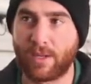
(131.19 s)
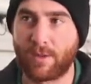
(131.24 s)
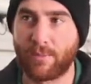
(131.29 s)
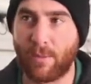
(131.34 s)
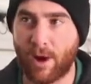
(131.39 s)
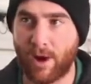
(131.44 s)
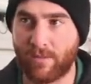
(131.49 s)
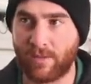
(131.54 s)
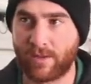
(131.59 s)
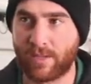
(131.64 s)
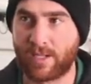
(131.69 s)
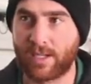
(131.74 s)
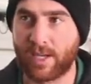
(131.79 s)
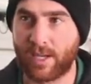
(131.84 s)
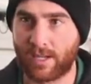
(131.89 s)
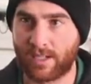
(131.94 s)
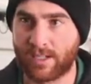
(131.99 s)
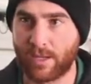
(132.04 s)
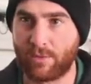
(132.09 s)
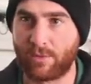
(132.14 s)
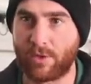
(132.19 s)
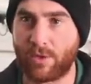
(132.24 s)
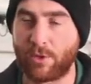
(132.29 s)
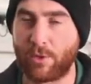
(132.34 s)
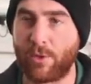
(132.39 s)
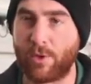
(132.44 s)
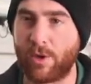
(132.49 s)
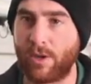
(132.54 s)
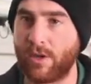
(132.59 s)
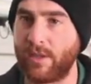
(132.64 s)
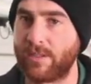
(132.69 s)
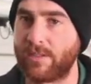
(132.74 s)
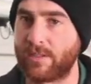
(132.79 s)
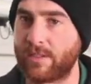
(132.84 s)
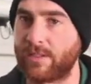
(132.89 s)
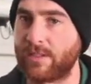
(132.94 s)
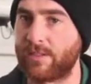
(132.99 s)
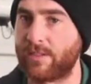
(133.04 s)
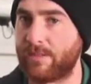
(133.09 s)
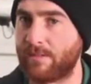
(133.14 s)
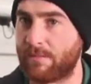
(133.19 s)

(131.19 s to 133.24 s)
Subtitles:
that Marvin kicks out the door is